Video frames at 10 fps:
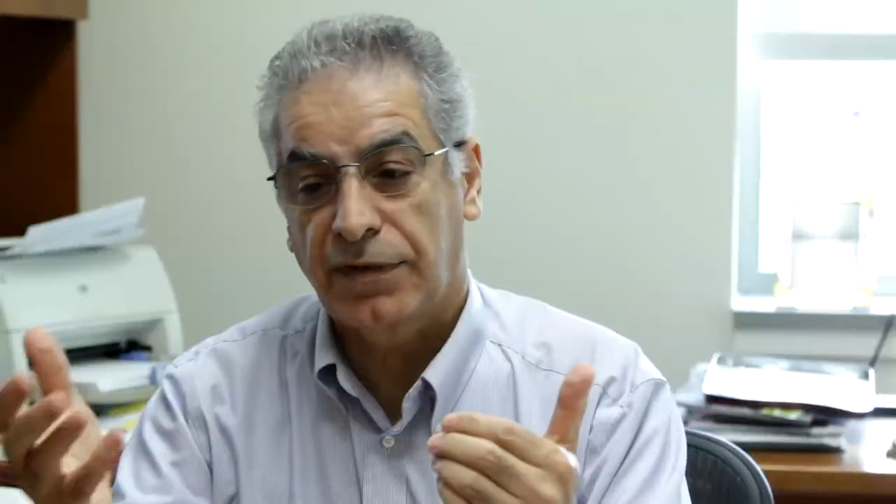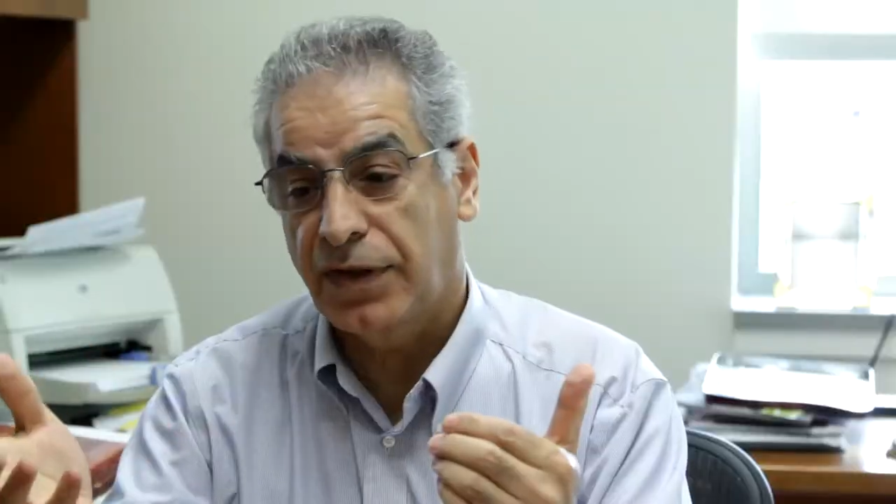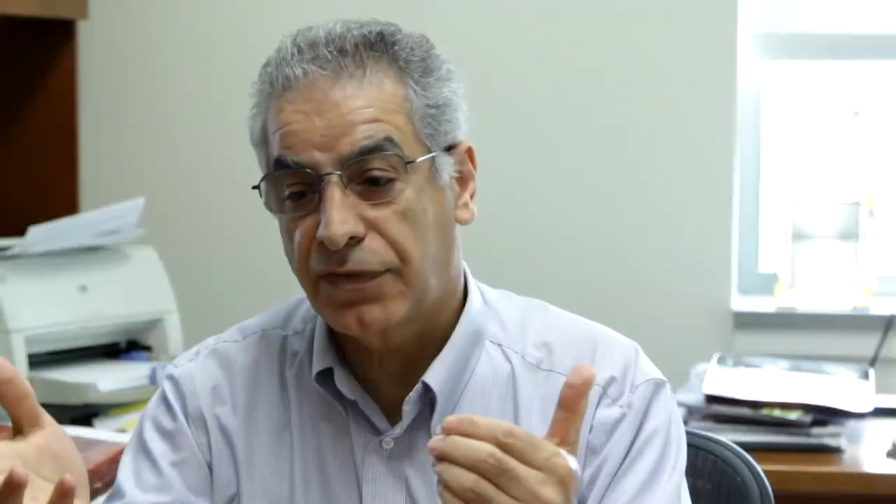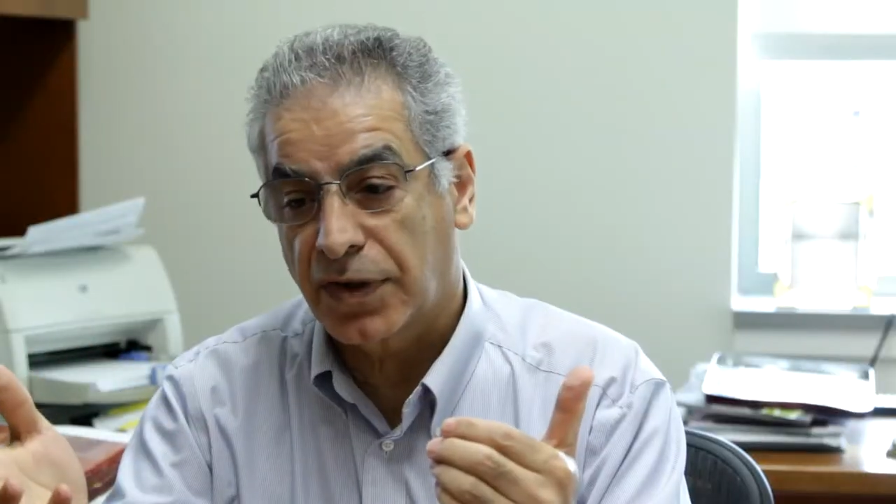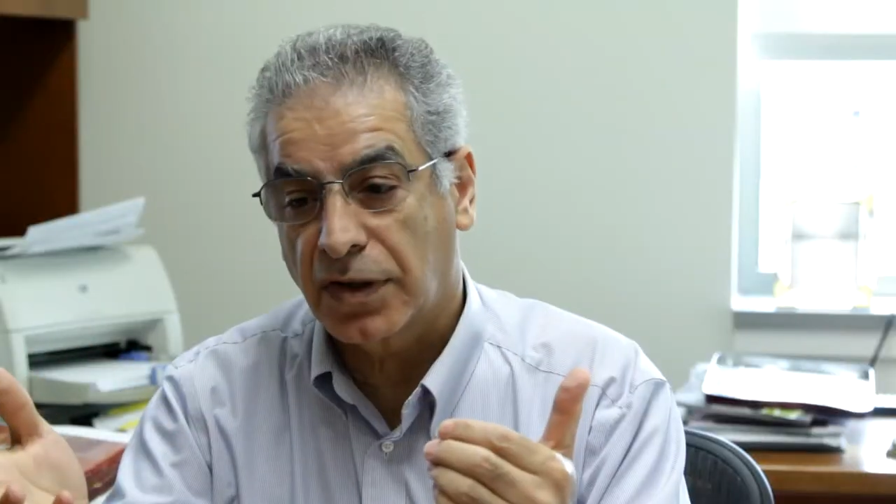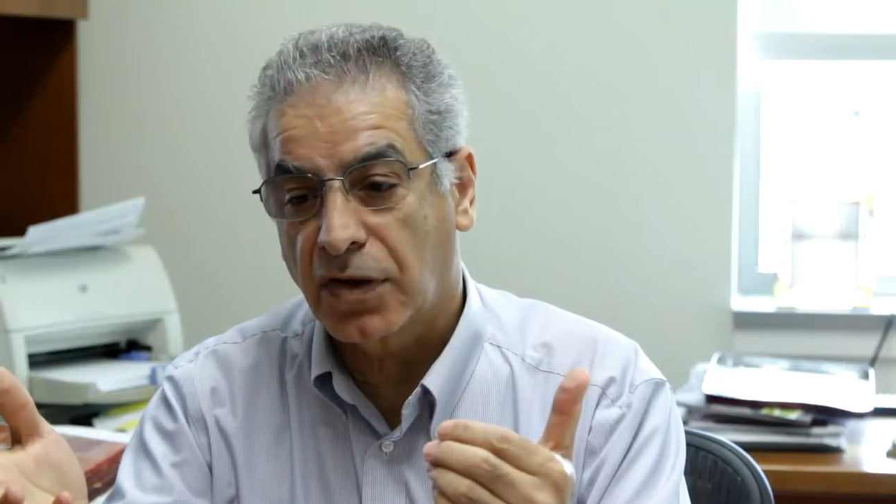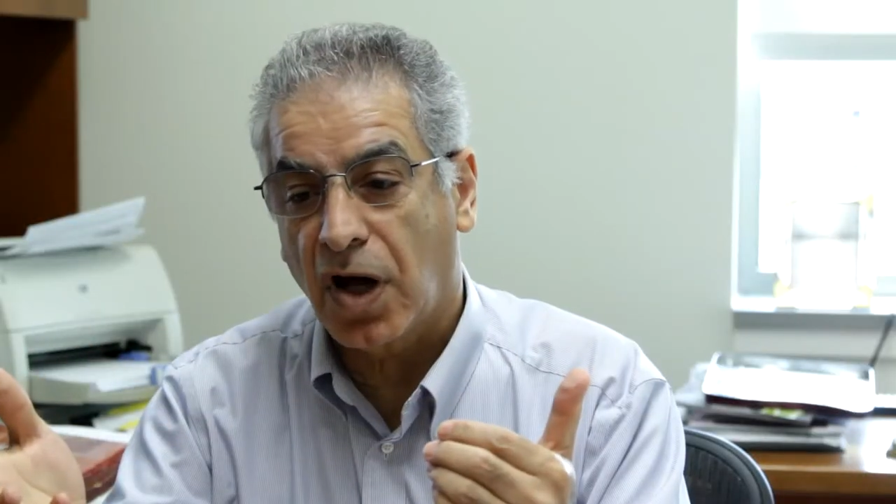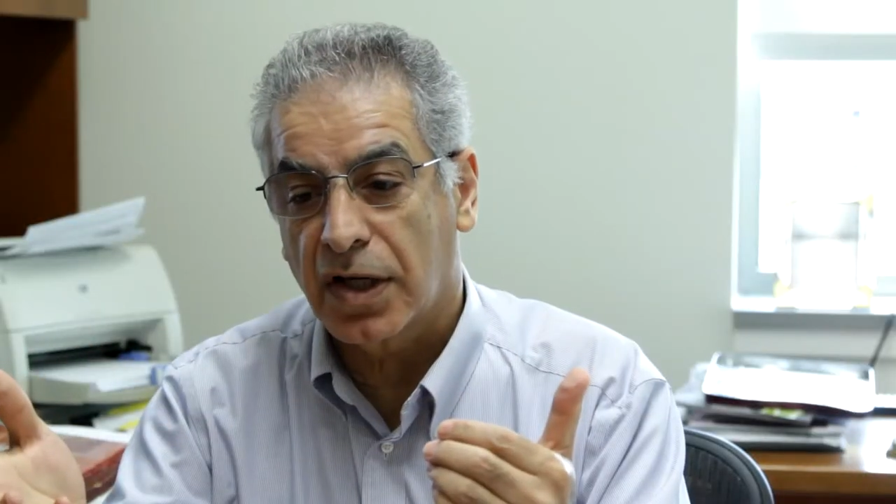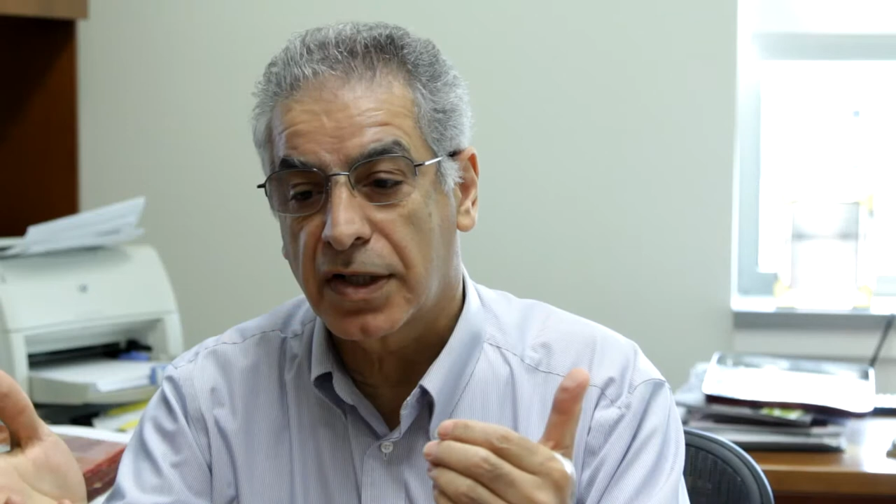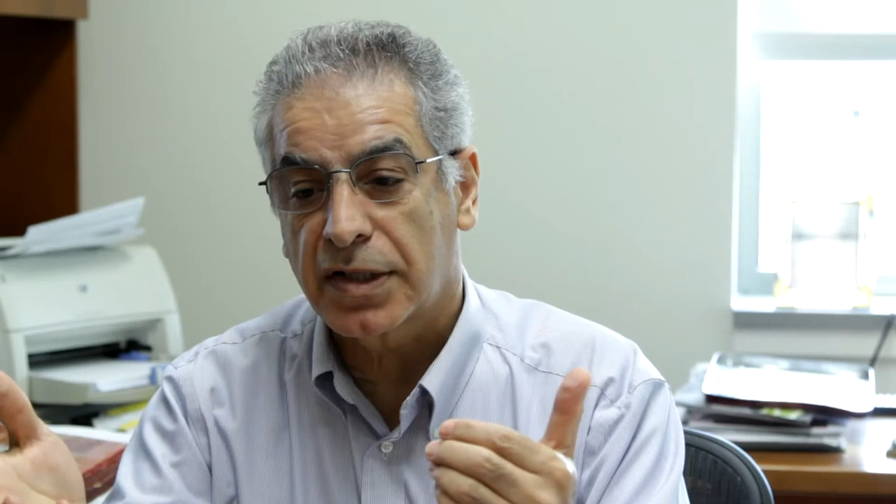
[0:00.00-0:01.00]
different
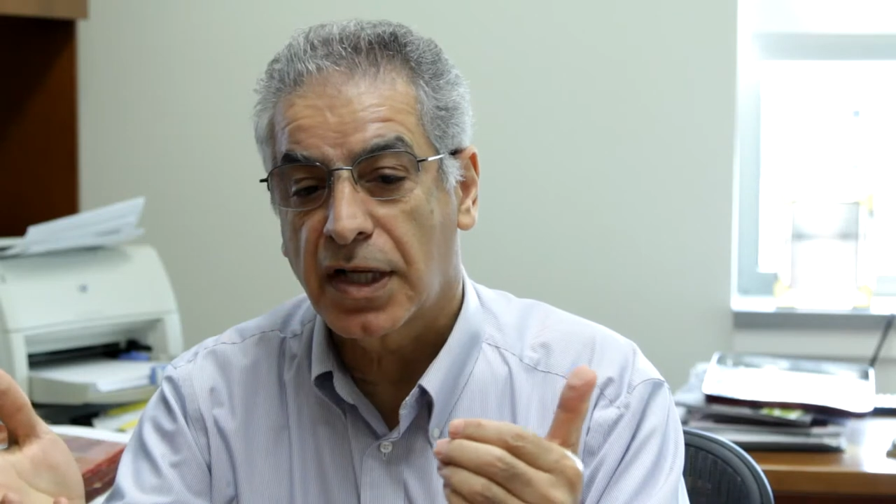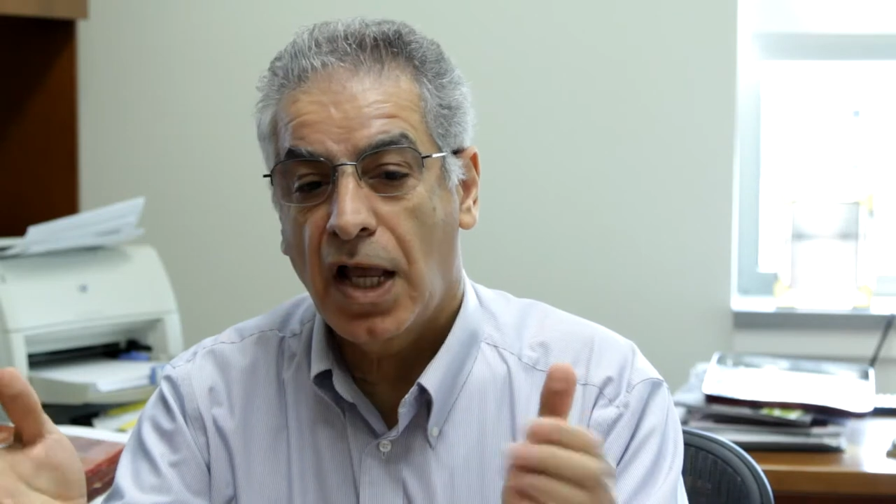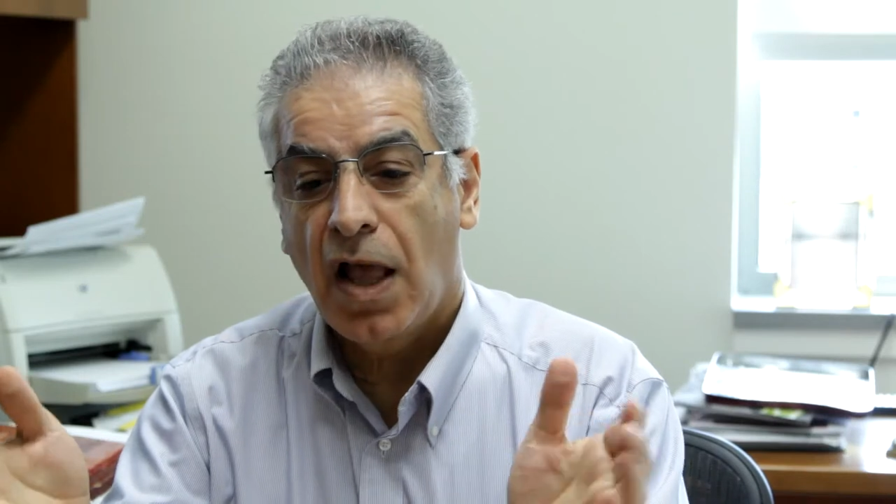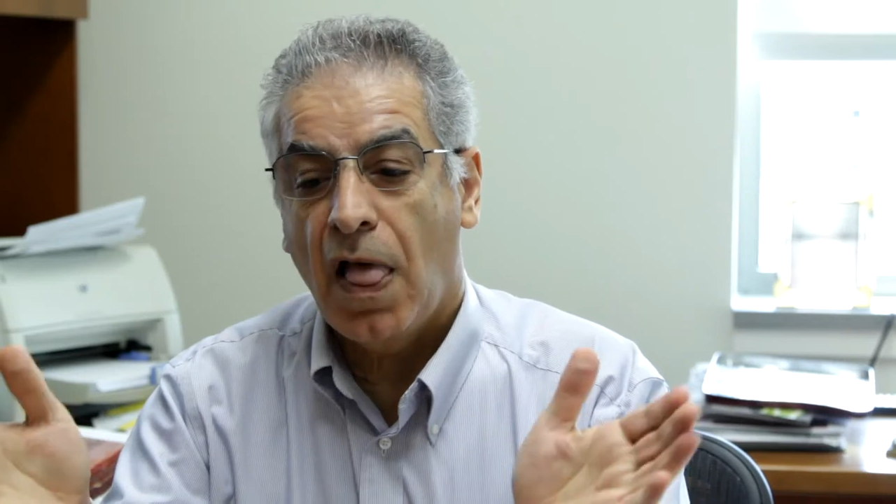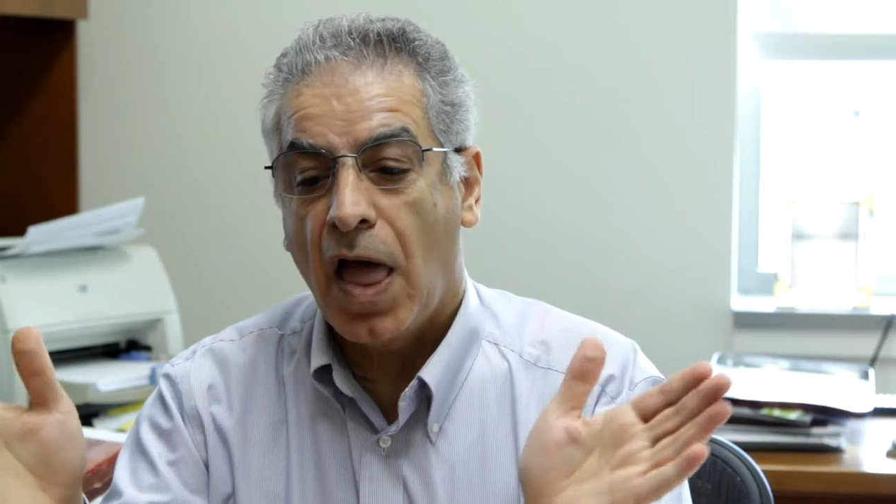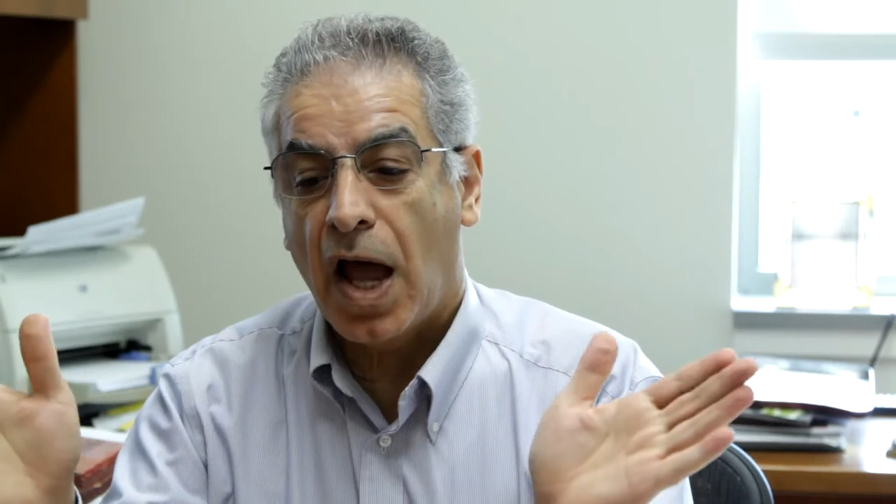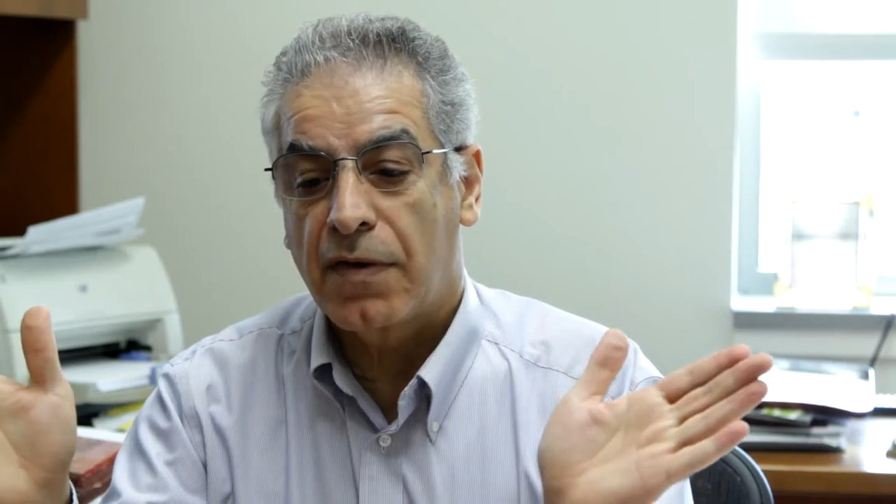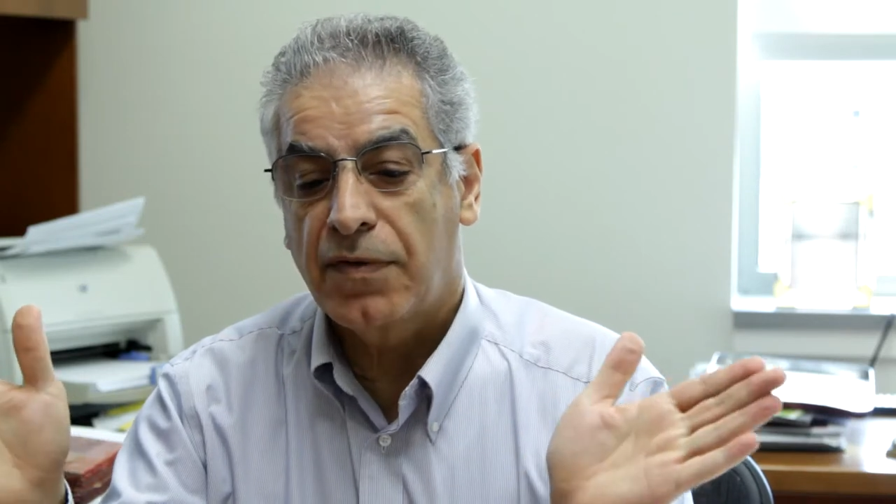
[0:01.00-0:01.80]
colors, and